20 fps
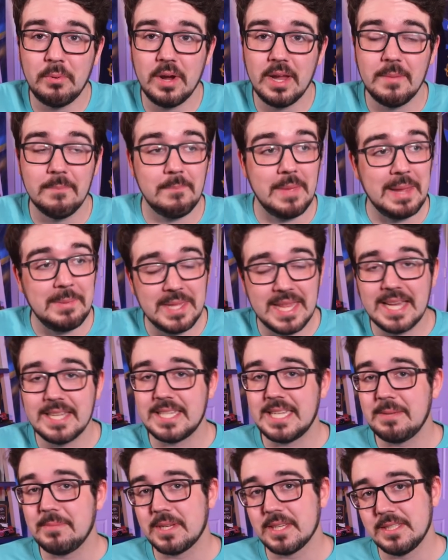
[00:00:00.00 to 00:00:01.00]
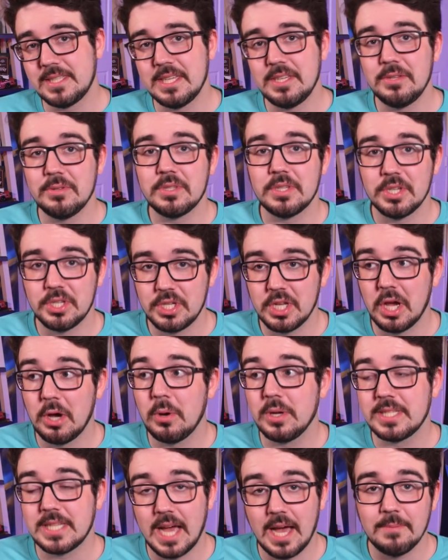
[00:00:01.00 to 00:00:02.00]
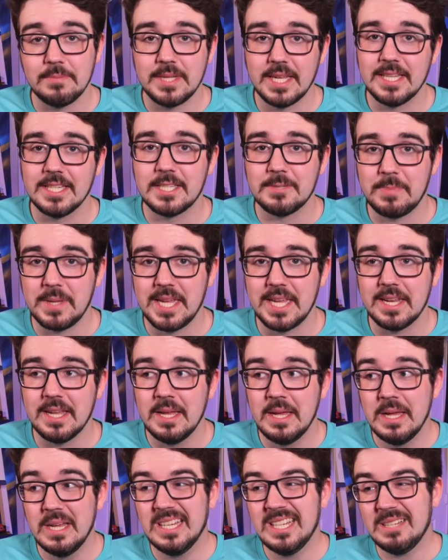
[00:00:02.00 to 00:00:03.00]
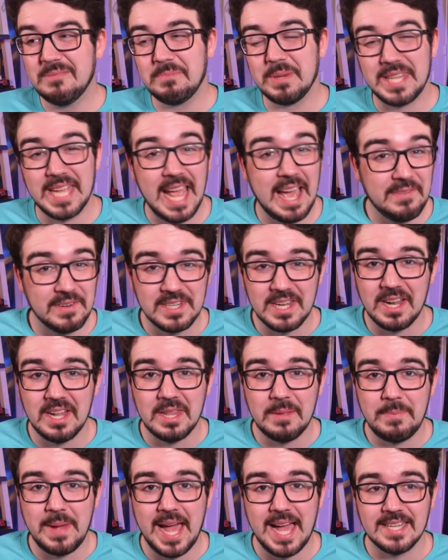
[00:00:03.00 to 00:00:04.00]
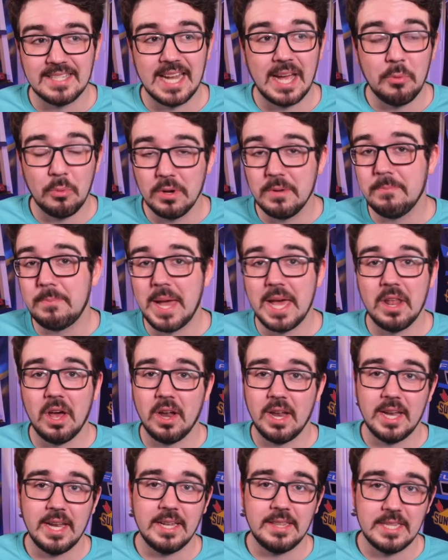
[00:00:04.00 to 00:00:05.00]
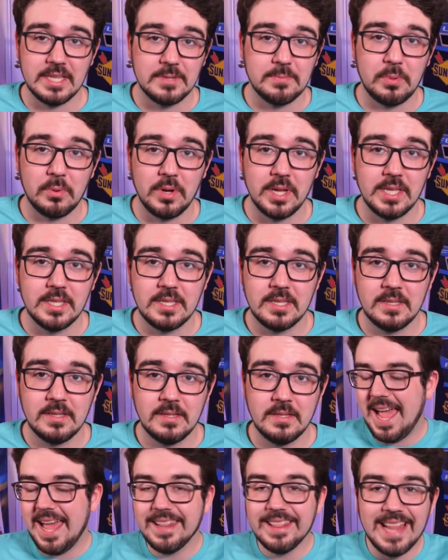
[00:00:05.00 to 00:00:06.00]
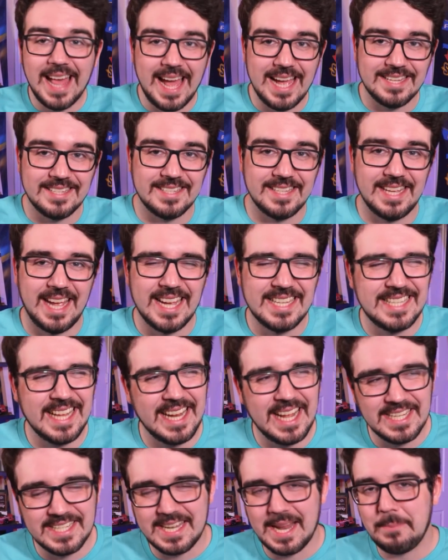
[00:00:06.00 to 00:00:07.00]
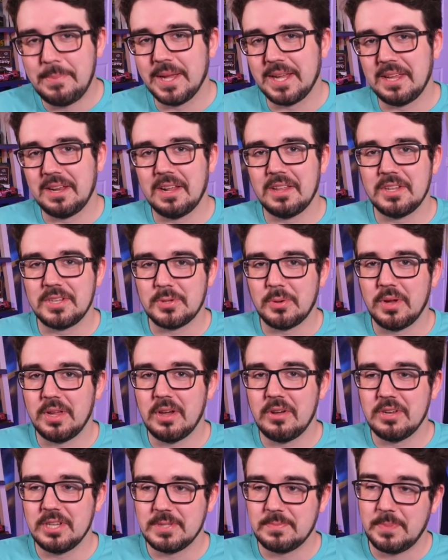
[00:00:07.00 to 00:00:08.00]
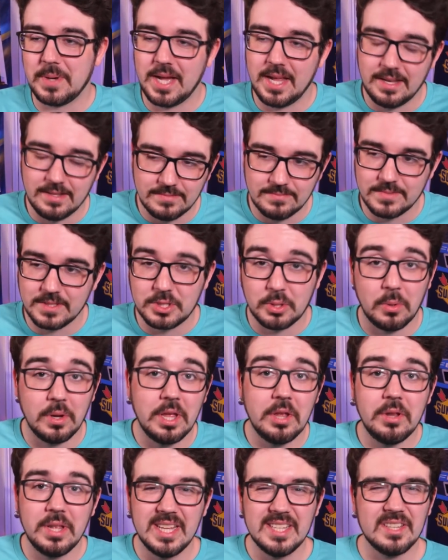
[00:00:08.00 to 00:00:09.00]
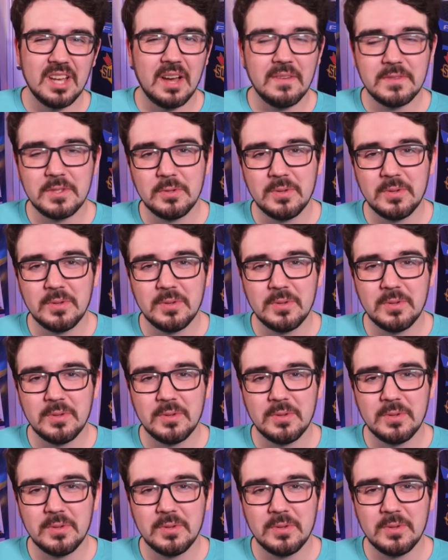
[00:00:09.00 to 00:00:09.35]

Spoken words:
point. Maybe that team continues to show top 10 speed, but they haven't done it in the past. I wouldn't bet on it at this point. And lastly, I said I'd stop picking on the Toyotas, but Toyota is off